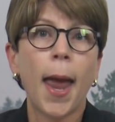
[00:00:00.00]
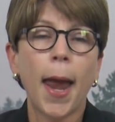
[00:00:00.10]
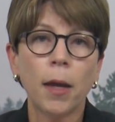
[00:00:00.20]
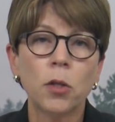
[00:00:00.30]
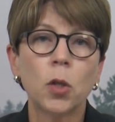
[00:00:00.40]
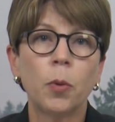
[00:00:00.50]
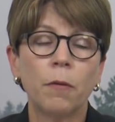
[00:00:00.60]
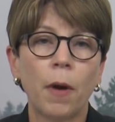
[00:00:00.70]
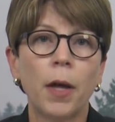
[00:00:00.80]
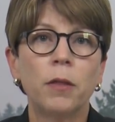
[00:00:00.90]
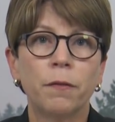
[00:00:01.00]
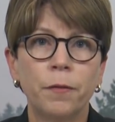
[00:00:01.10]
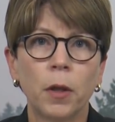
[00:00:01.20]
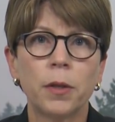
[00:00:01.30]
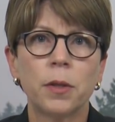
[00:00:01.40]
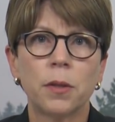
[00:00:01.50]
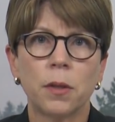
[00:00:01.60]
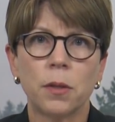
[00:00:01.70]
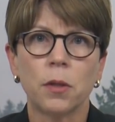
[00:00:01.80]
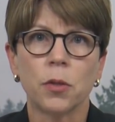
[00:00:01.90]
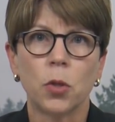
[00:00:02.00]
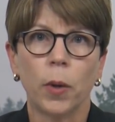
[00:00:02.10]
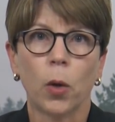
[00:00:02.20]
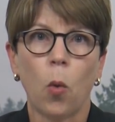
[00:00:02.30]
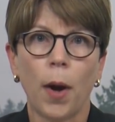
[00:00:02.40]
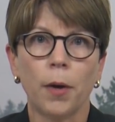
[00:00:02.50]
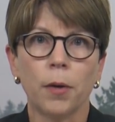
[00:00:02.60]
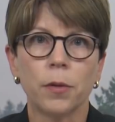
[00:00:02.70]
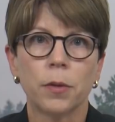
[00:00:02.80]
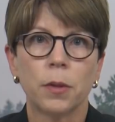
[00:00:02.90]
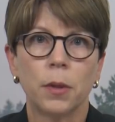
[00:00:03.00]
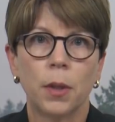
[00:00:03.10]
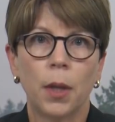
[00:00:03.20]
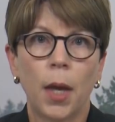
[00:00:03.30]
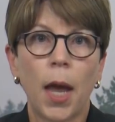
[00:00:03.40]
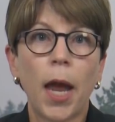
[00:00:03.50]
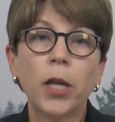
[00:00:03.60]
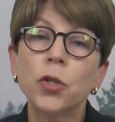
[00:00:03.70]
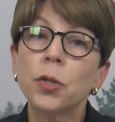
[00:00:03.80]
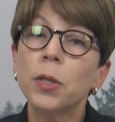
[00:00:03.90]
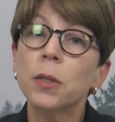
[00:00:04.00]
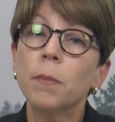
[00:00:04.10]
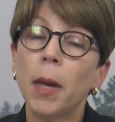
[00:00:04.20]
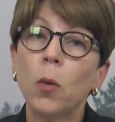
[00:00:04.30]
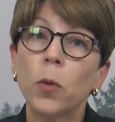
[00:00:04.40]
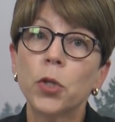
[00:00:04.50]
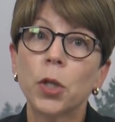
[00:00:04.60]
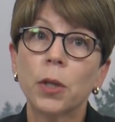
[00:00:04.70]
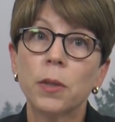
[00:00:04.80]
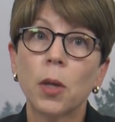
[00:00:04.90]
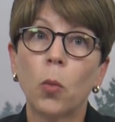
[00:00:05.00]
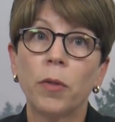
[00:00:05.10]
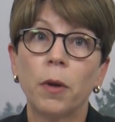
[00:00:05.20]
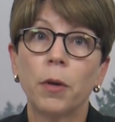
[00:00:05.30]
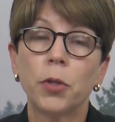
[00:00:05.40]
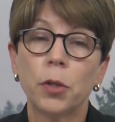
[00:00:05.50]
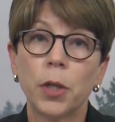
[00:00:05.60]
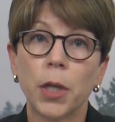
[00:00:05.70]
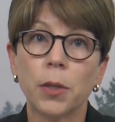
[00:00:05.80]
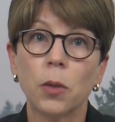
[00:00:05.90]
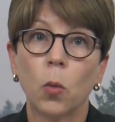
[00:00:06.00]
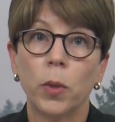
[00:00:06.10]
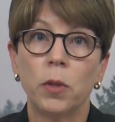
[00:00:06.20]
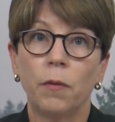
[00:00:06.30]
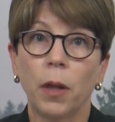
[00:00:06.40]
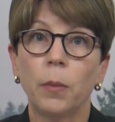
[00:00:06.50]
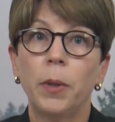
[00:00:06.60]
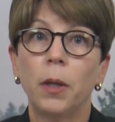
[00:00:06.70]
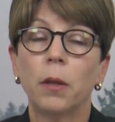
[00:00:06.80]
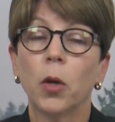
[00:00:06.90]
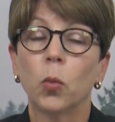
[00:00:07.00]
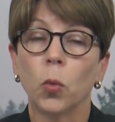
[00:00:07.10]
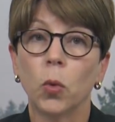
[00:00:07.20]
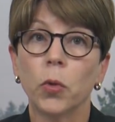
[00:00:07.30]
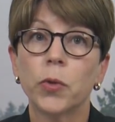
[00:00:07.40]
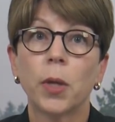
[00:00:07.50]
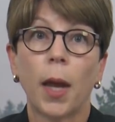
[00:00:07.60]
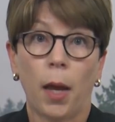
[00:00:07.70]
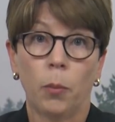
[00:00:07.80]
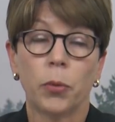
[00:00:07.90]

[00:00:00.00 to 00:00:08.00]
and to provide the fullest assistance to inquirers. Agencies may wish to consult with their attorneys when developing their rules and